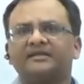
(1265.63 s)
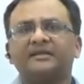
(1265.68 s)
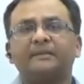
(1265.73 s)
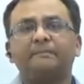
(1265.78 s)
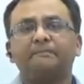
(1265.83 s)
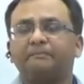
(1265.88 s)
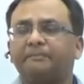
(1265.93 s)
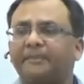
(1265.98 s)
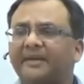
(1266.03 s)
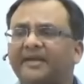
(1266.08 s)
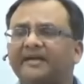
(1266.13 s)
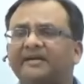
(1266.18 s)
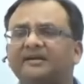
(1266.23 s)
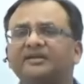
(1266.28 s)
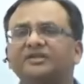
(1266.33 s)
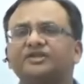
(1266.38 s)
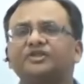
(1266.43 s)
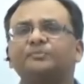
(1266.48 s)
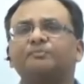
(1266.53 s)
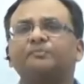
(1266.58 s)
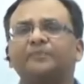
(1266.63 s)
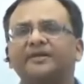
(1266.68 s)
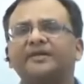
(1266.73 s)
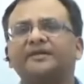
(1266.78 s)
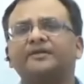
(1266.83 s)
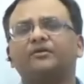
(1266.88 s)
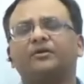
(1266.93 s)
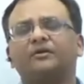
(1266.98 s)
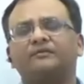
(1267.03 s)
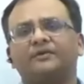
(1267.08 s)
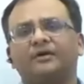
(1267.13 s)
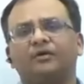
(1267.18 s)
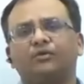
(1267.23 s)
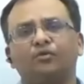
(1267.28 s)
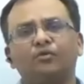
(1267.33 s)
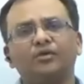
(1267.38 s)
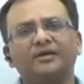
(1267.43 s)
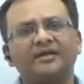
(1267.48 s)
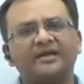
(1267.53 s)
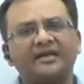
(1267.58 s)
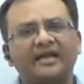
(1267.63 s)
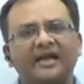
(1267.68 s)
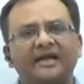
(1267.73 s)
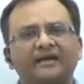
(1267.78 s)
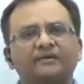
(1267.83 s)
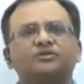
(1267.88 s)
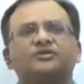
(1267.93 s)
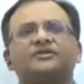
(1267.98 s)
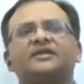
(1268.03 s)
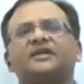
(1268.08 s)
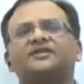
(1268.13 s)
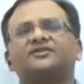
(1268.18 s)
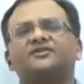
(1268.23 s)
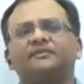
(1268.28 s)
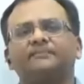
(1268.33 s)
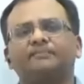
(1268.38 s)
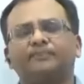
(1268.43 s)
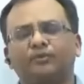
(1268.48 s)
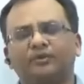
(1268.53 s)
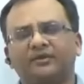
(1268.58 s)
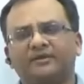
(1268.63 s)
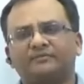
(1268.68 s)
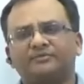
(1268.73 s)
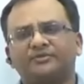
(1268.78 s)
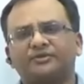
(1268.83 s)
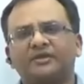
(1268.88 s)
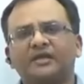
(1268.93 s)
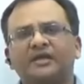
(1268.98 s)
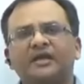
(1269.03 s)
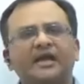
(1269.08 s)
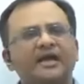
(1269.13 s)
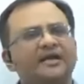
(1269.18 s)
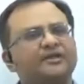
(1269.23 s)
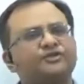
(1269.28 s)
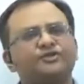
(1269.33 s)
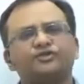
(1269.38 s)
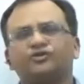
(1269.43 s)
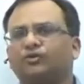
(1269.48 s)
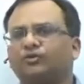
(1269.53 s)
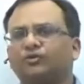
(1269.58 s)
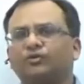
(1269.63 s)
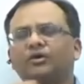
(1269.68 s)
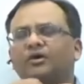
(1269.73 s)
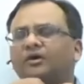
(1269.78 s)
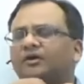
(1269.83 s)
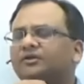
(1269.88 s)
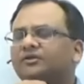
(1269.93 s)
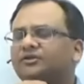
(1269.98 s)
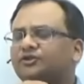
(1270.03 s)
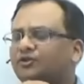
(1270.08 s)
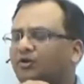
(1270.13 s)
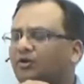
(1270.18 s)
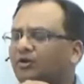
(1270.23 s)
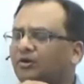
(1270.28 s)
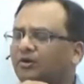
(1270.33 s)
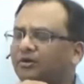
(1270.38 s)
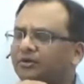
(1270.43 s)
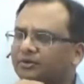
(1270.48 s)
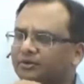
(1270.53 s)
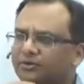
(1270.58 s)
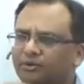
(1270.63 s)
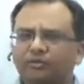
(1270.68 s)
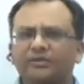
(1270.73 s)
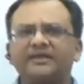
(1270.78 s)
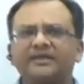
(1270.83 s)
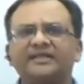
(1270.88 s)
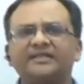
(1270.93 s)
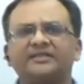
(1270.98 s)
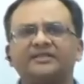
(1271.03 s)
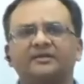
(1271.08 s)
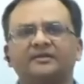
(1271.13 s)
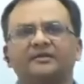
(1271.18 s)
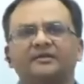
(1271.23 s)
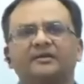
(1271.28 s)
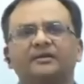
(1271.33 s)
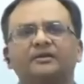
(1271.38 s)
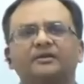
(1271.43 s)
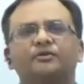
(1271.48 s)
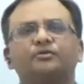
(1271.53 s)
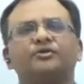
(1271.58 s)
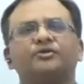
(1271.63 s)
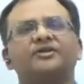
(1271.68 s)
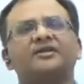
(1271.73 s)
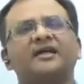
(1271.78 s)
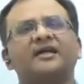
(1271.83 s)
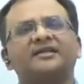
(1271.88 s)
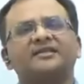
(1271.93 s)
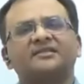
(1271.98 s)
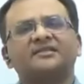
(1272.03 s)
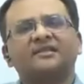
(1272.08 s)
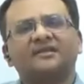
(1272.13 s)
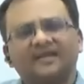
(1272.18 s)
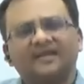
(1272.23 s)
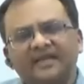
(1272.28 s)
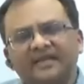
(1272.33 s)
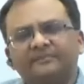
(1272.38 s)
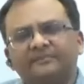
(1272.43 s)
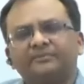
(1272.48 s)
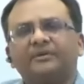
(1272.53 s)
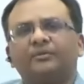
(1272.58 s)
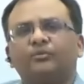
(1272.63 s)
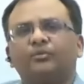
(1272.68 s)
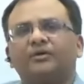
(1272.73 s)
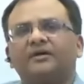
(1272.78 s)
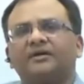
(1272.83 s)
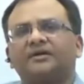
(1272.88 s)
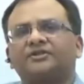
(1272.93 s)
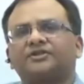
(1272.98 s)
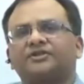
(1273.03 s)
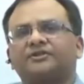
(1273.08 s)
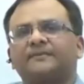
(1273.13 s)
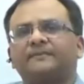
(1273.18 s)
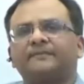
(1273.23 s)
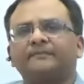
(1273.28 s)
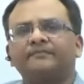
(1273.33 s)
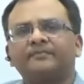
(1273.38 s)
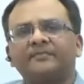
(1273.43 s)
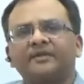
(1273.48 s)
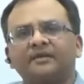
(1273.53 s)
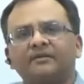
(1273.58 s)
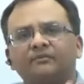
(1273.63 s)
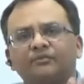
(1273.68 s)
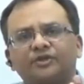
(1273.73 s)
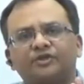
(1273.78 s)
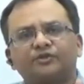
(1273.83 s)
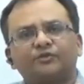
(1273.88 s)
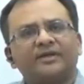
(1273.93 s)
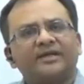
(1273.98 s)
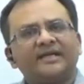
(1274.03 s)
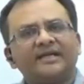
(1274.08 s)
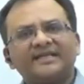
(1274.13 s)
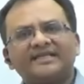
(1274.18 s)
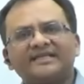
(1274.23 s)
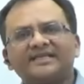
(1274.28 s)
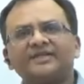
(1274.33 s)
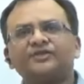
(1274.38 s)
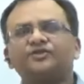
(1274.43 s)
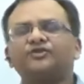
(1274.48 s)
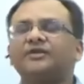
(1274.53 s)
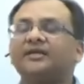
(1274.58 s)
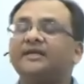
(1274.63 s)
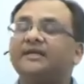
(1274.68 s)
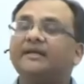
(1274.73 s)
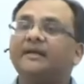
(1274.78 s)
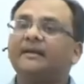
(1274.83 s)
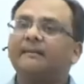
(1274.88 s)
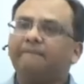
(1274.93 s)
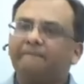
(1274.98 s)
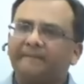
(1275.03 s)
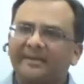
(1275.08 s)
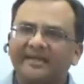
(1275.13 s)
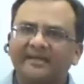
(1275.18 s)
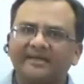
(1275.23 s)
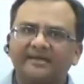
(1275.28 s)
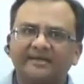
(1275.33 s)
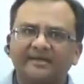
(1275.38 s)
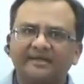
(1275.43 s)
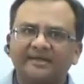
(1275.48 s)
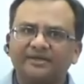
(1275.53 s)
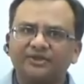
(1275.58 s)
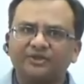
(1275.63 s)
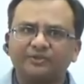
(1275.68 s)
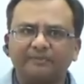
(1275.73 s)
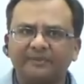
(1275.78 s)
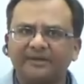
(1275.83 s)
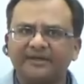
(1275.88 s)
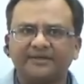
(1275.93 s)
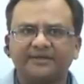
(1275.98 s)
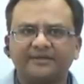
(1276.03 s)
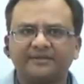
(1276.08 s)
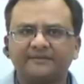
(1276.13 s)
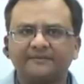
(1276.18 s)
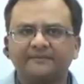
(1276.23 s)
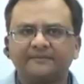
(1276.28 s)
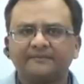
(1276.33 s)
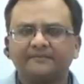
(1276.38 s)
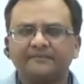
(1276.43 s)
the pagan spirit of the older Anglo-Saxon poems and so saw no reason to transcribe the works which were essentially pagan in spirit.